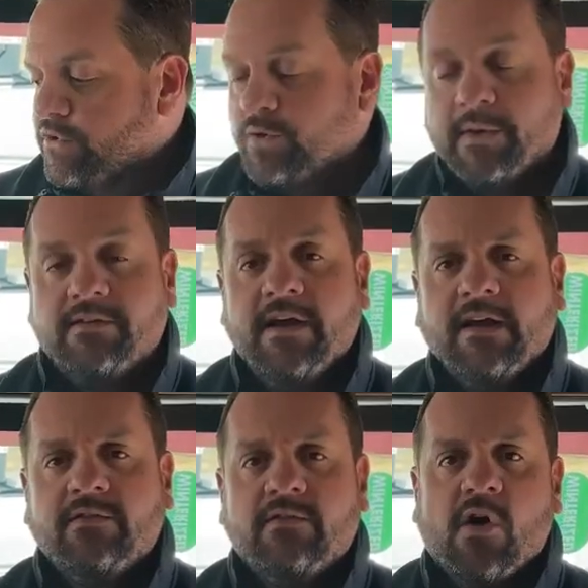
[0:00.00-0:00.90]
Shoot me a
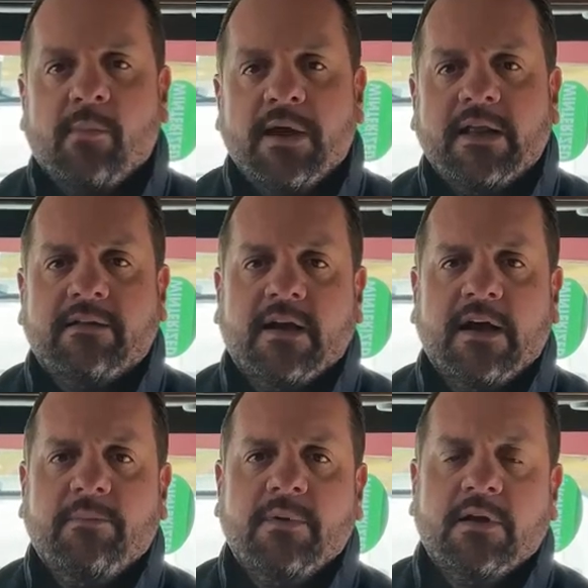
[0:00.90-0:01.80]
text, call me
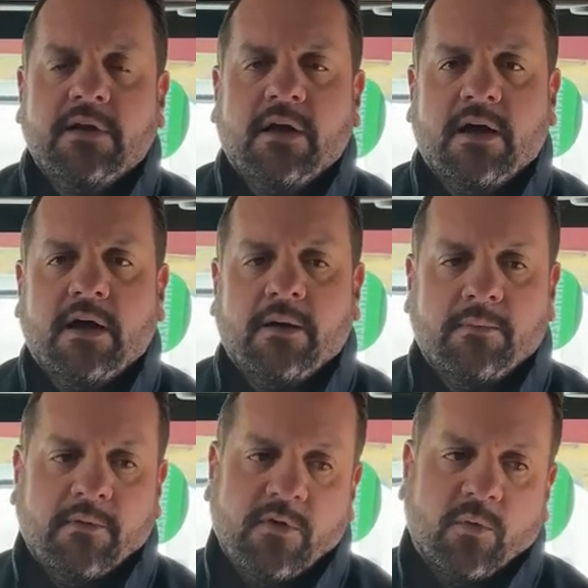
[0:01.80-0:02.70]
anytime.
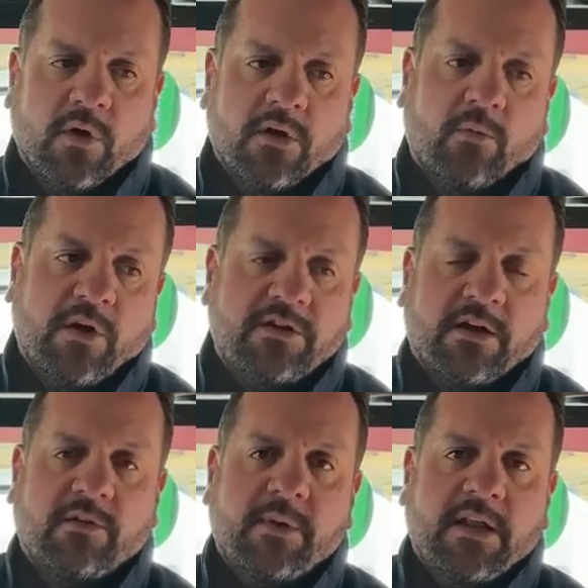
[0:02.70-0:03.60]
If you want to reach
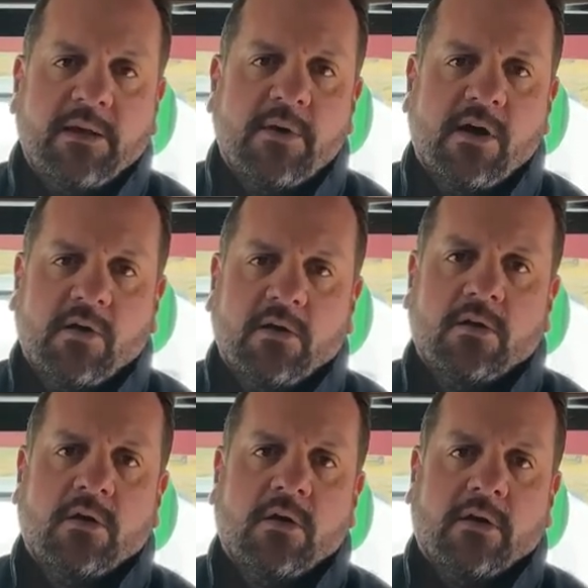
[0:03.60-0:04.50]
out to me, an email,
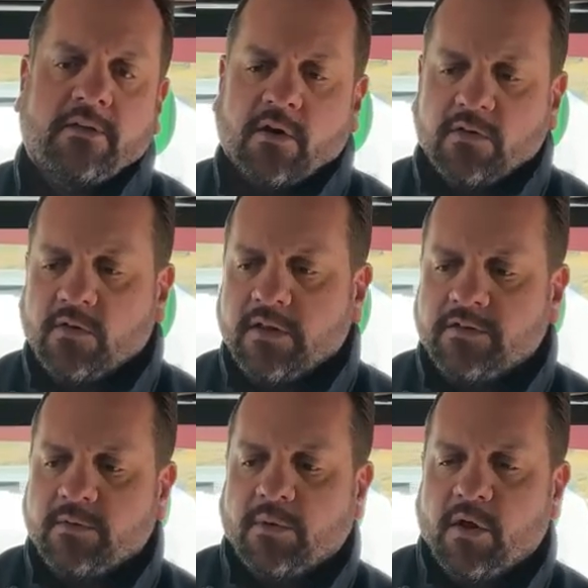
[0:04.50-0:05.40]
that's also
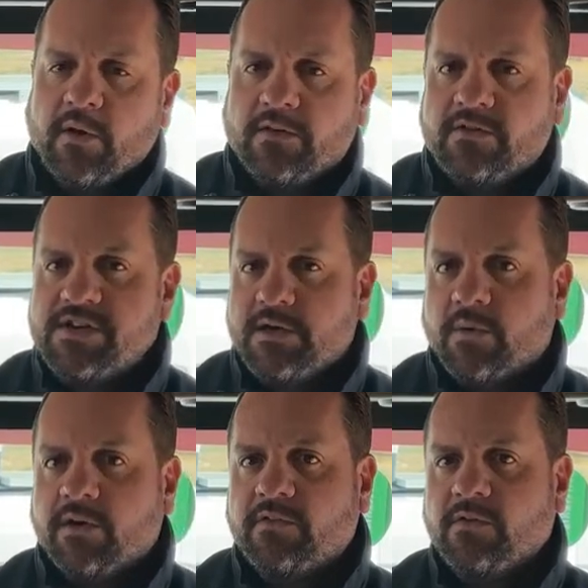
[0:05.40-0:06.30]
listed below. It's
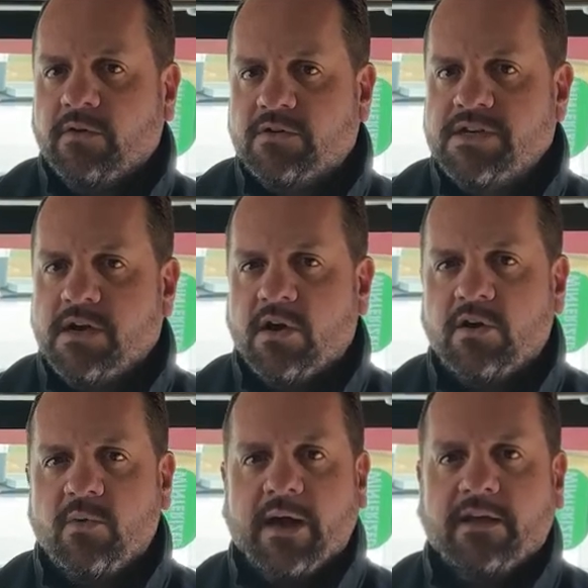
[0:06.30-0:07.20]
grussell,
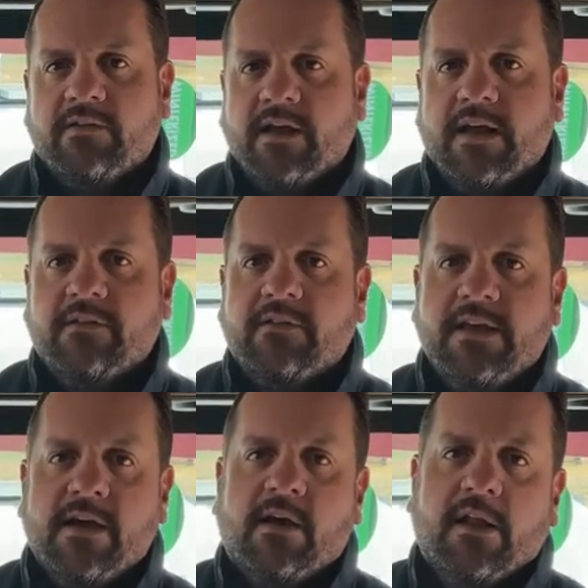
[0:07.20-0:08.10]

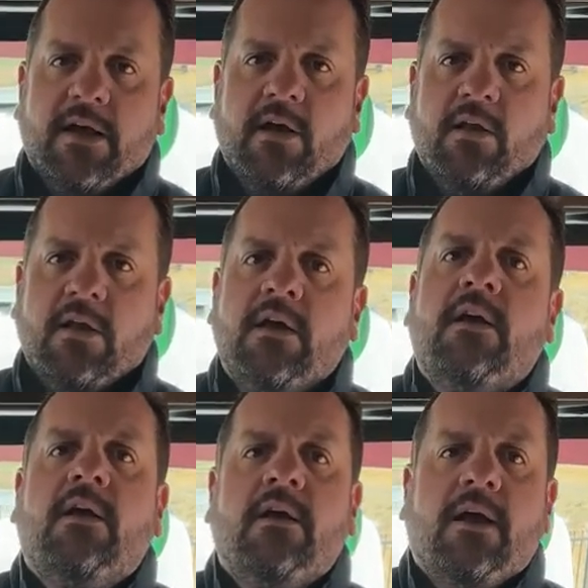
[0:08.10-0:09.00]
G-R-U-S-S-E-L-L,
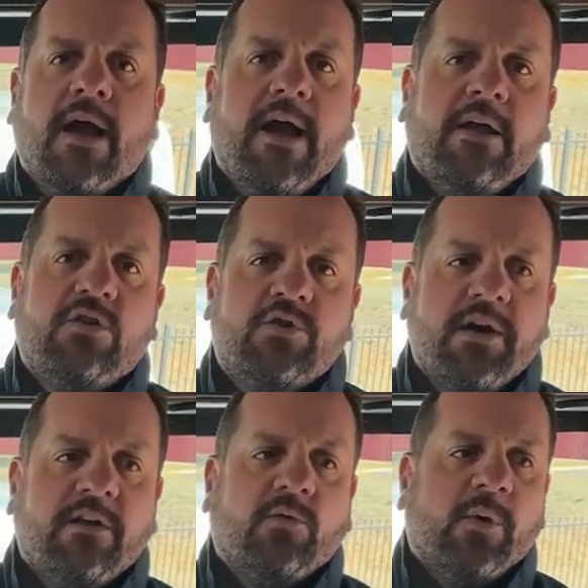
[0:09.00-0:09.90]
at
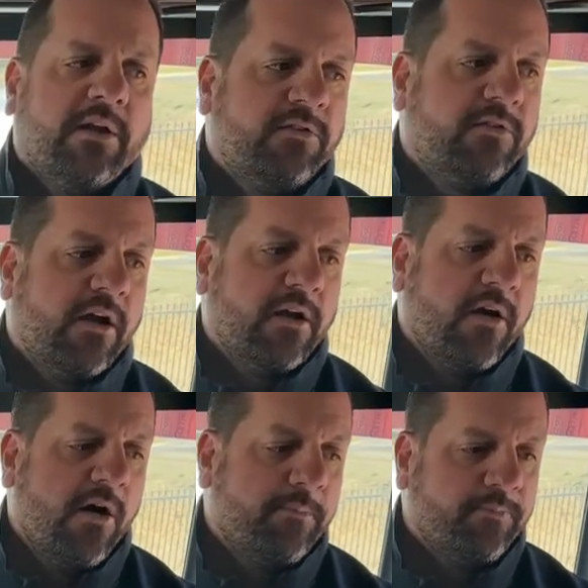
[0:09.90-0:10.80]

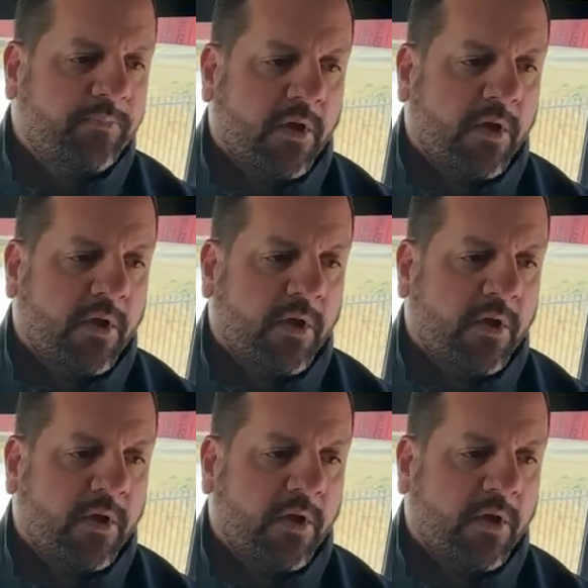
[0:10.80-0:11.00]
transwest.com.